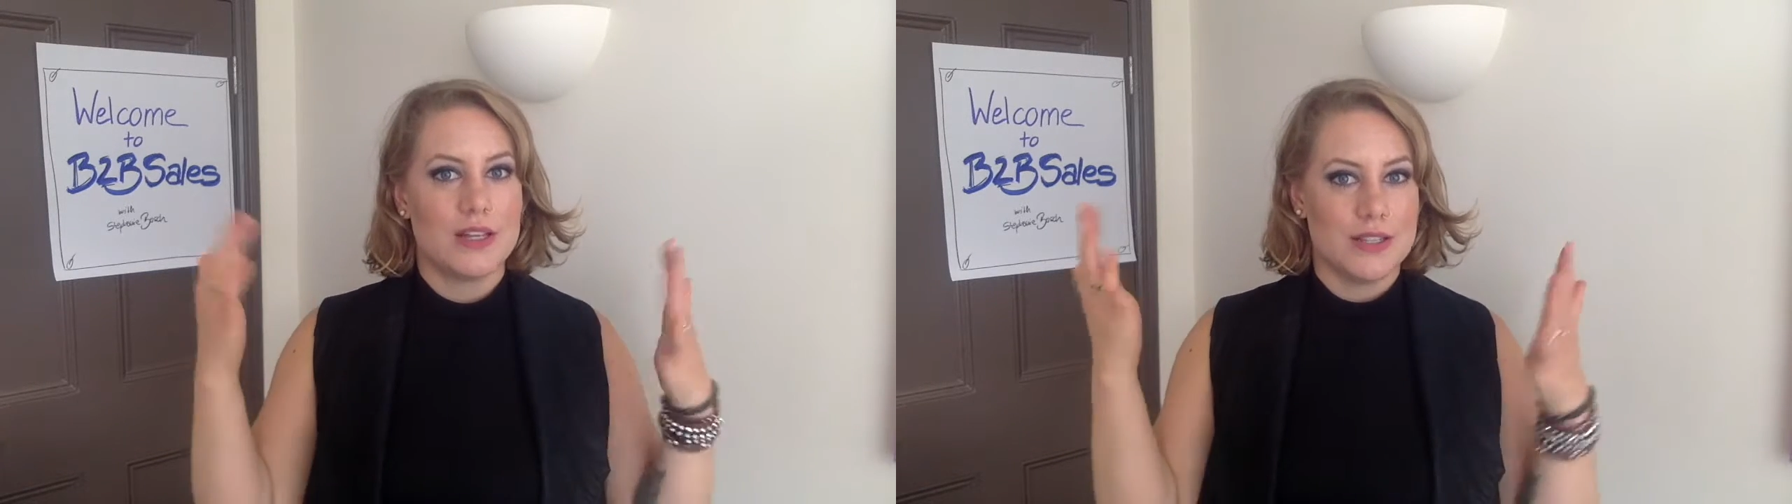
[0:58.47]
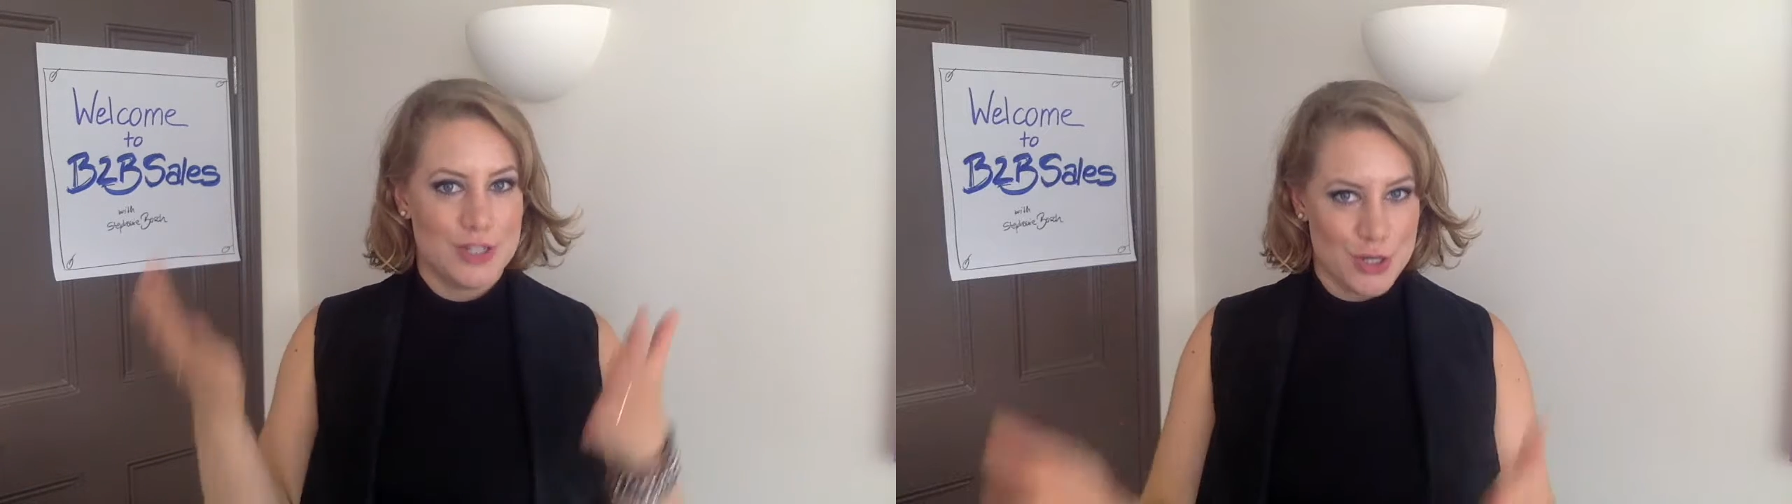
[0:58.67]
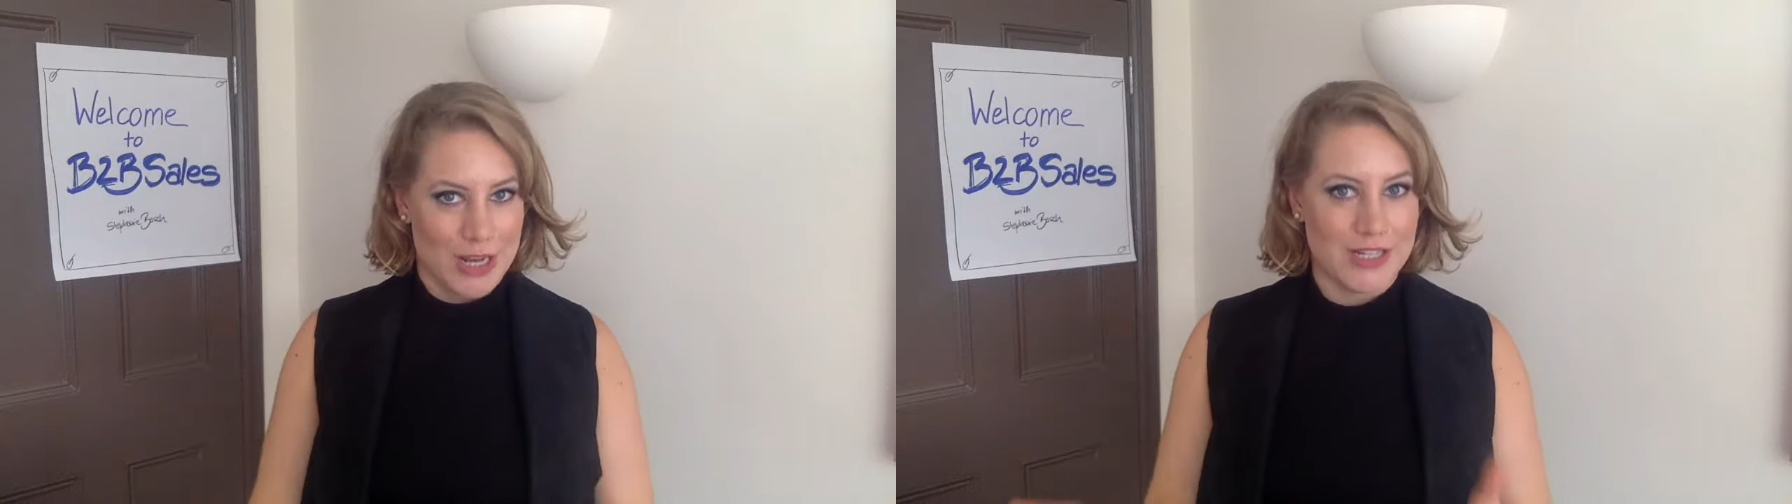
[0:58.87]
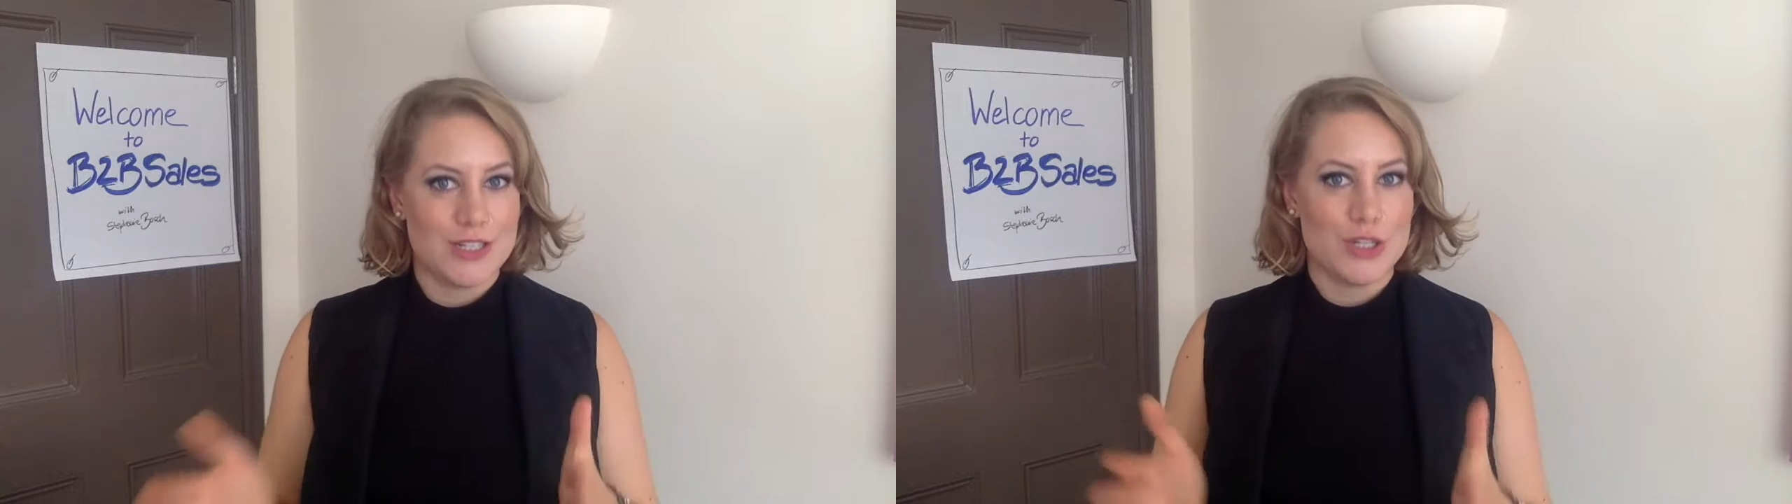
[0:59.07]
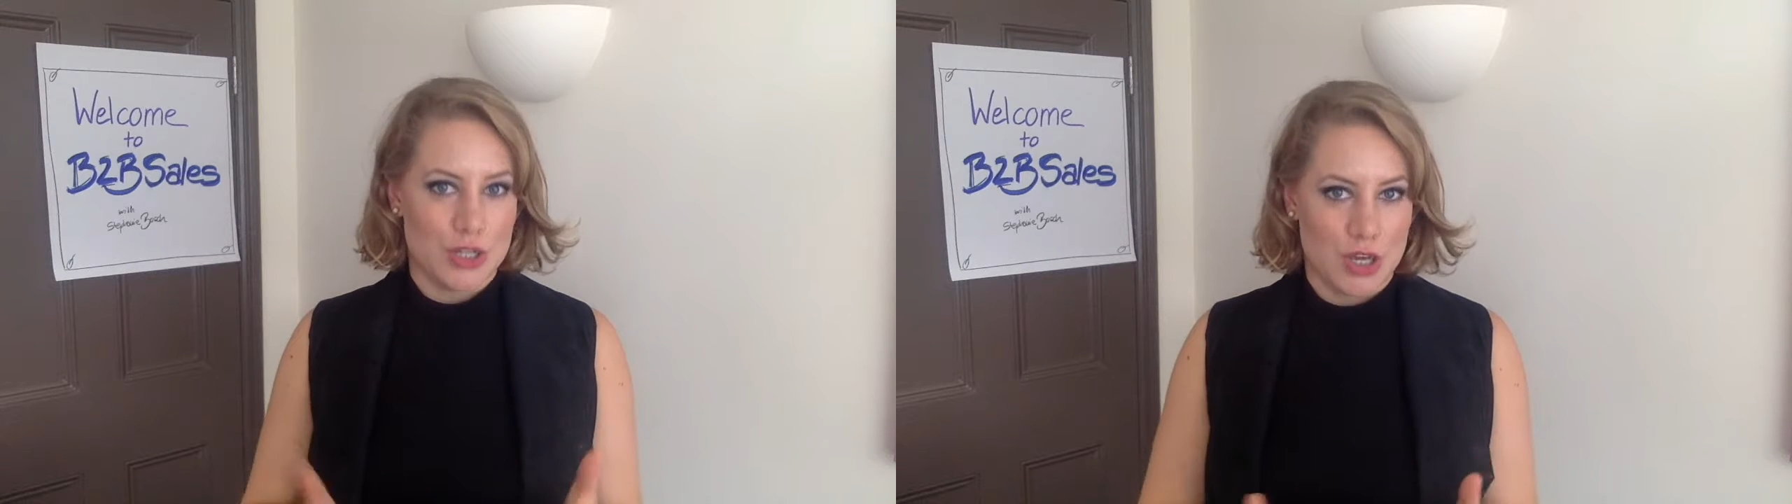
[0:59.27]
straight
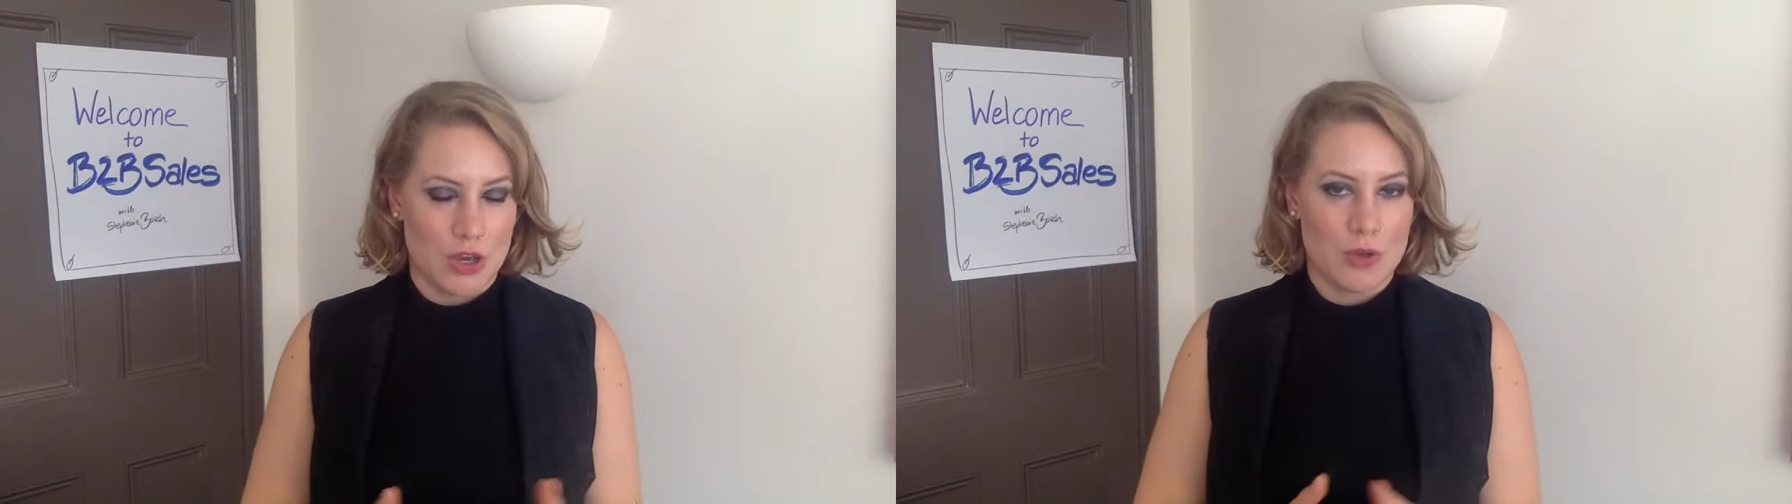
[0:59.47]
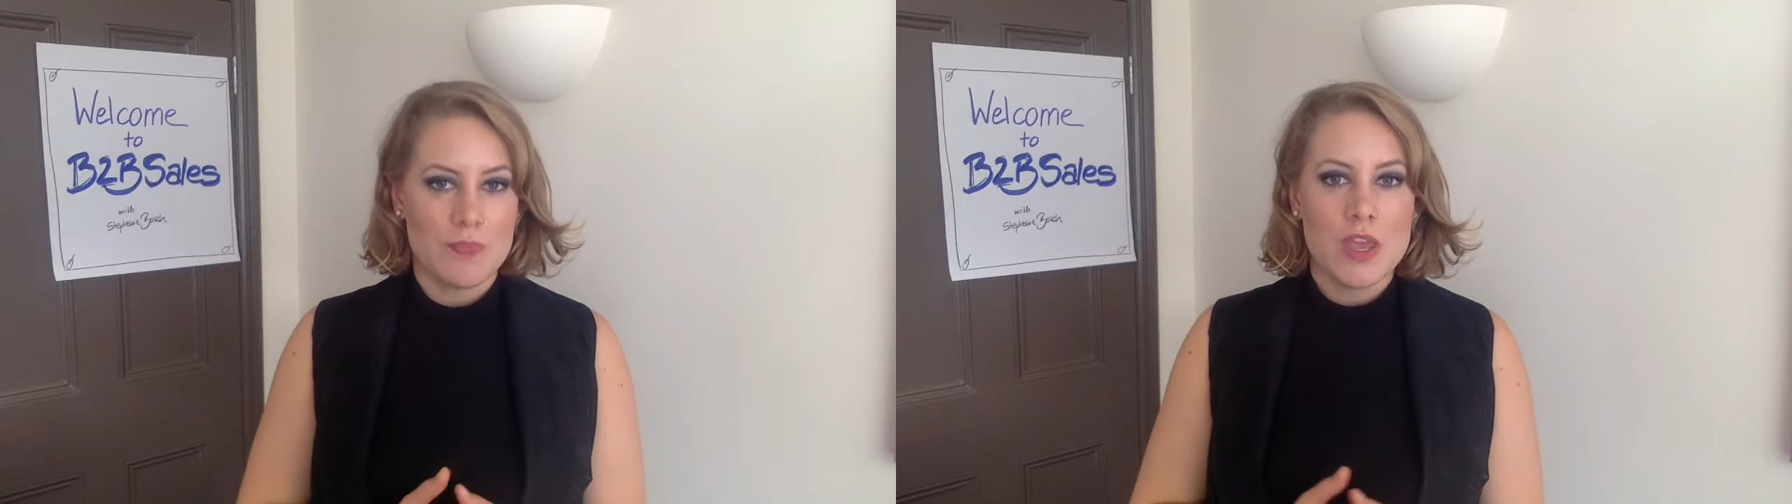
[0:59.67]
to you.